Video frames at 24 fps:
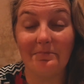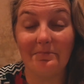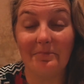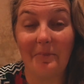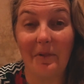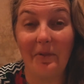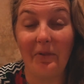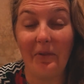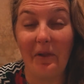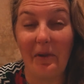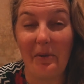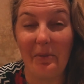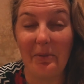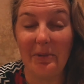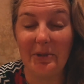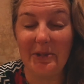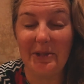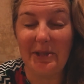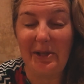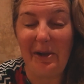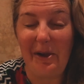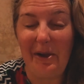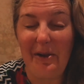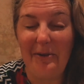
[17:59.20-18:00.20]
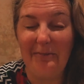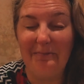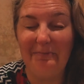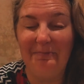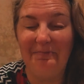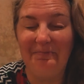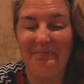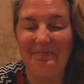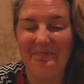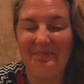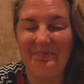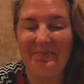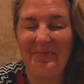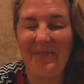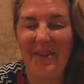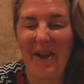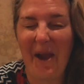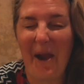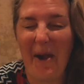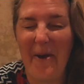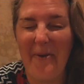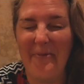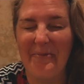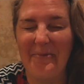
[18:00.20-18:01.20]
And they're really good.
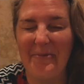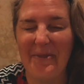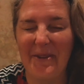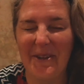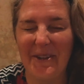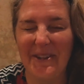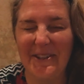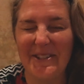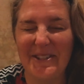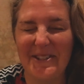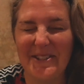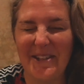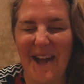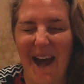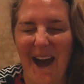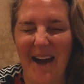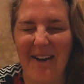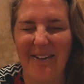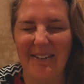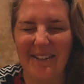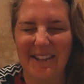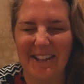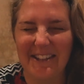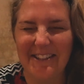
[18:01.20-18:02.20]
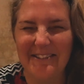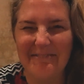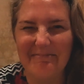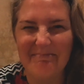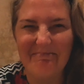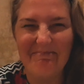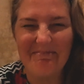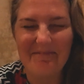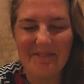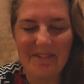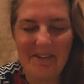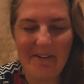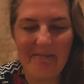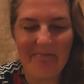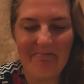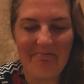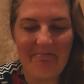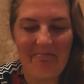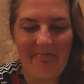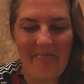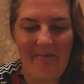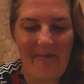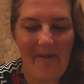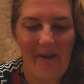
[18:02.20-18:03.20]
Really sour.
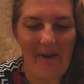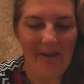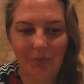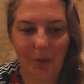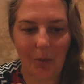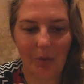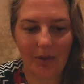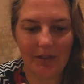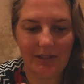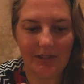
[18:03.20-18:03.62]
What